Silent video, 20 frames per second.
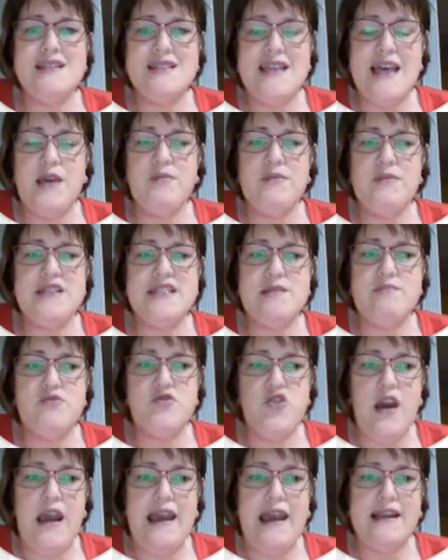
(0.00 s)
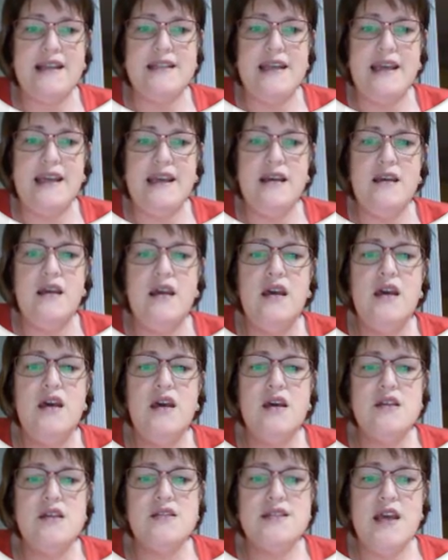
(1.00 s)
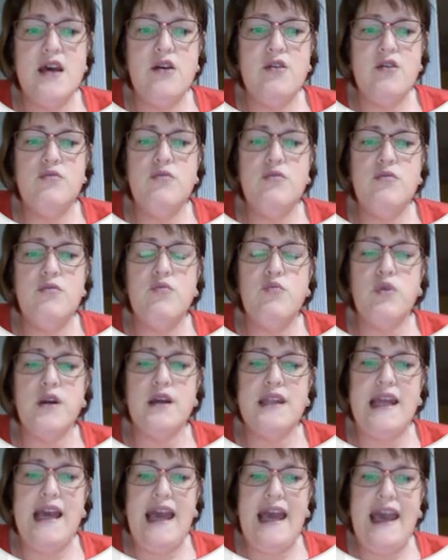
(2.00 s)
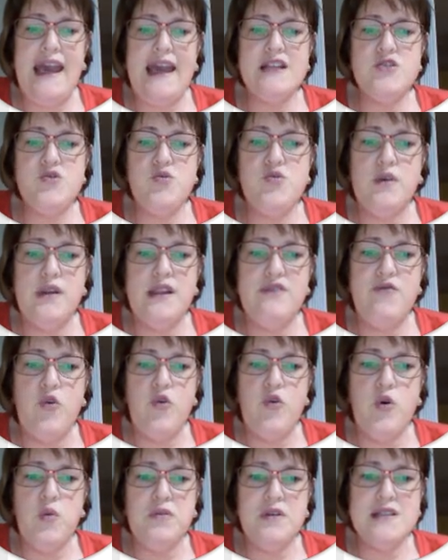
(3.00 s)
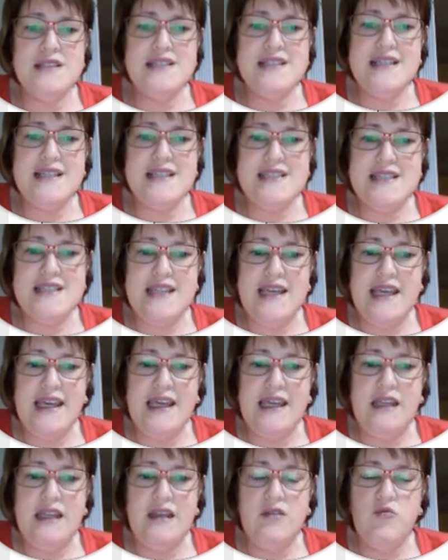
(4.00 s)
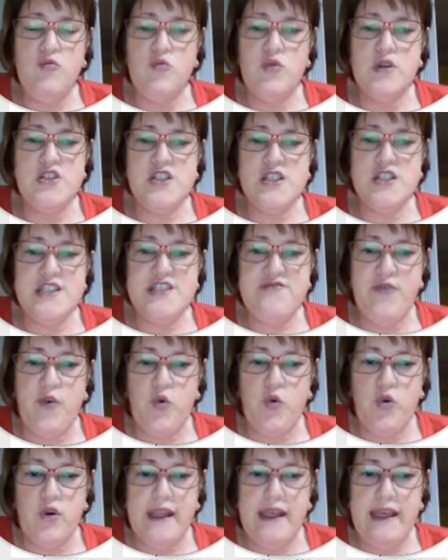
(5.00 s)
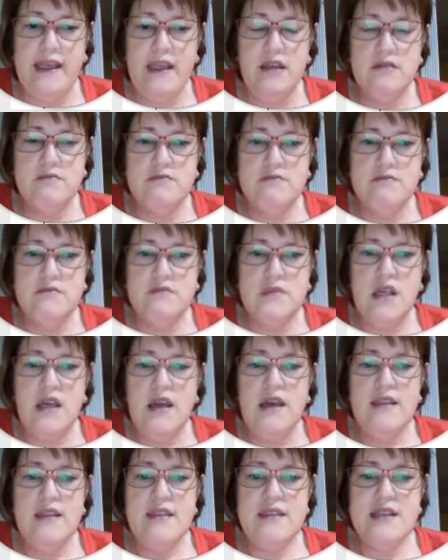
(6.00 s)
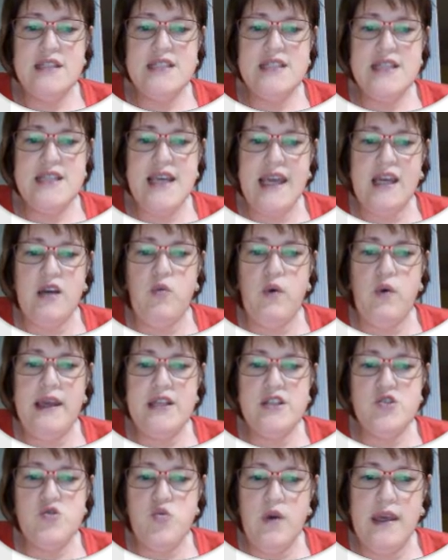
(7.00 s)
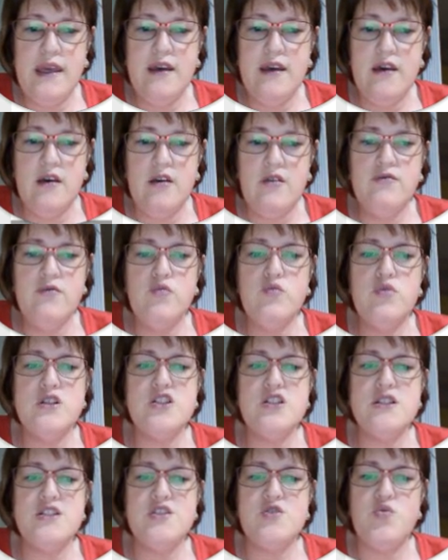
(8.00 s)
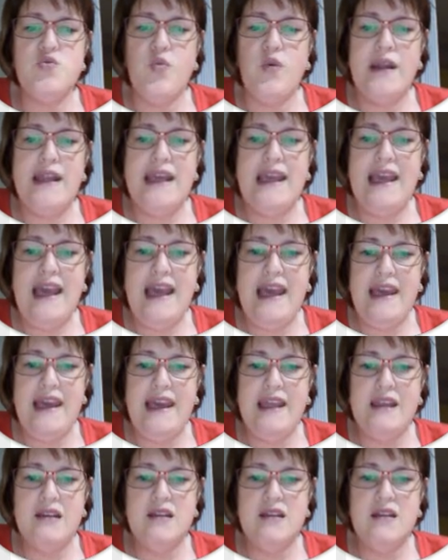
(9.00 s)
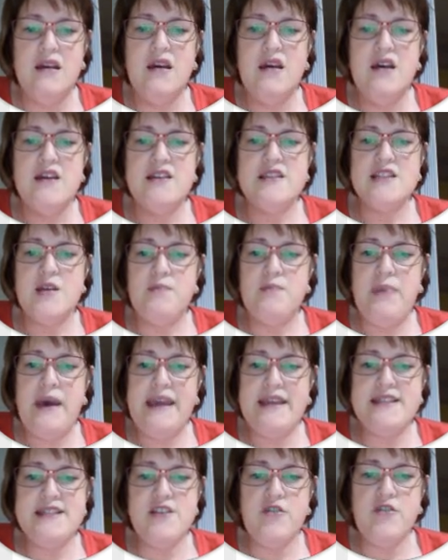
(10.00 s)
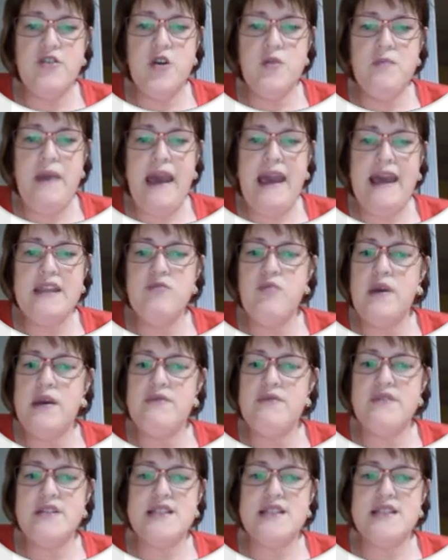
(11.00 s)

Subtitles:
the same as subtracting. So we're going to add 24 plus 16, which is 40. Then take away 12, which is 28. So based on our math, we have